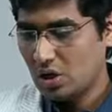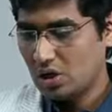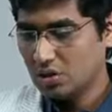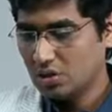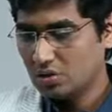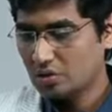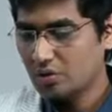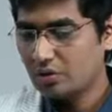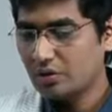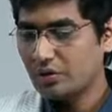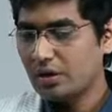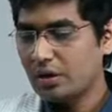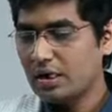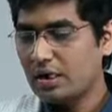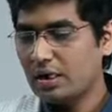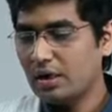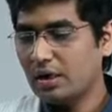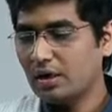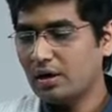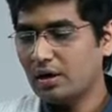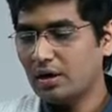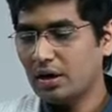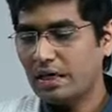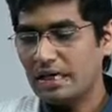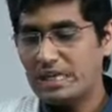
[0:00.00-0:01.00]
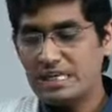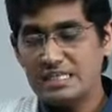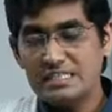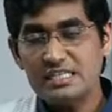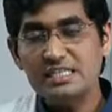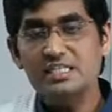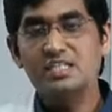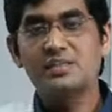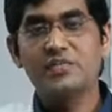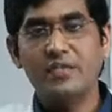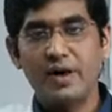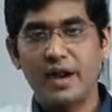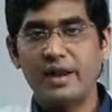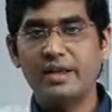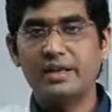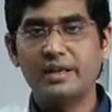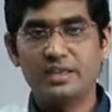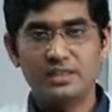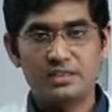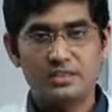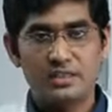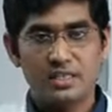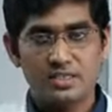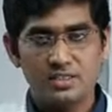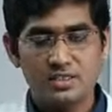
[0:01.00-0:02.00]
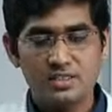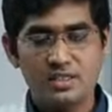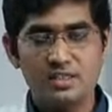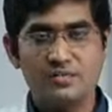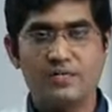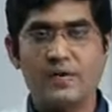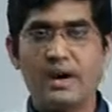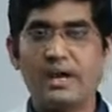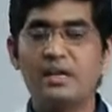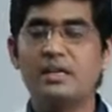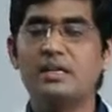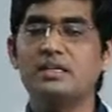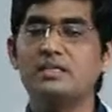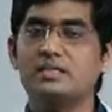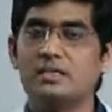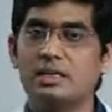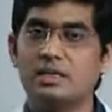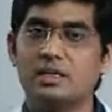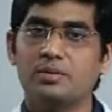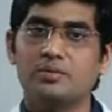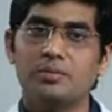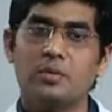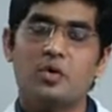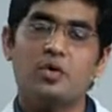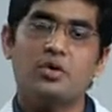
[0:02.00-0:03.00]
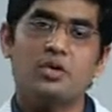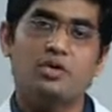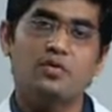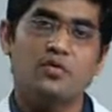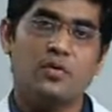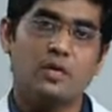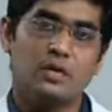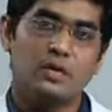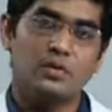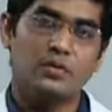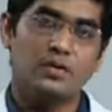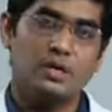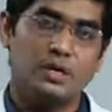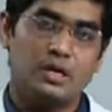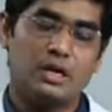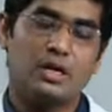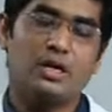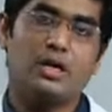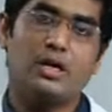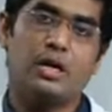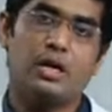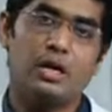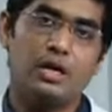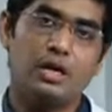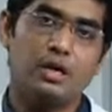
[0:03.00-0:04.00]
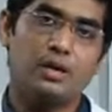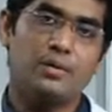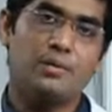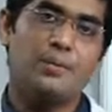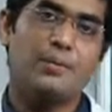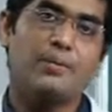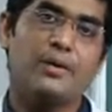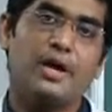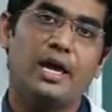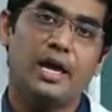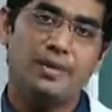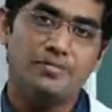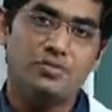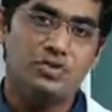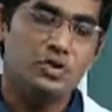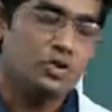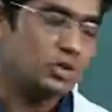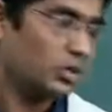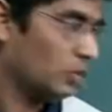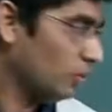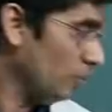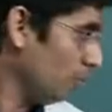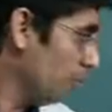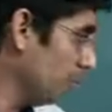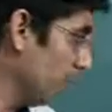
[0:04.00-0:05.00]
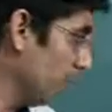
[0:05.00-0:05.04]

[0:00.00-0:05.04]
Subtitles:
So ECG findings. ECG findings are important for your MCQ.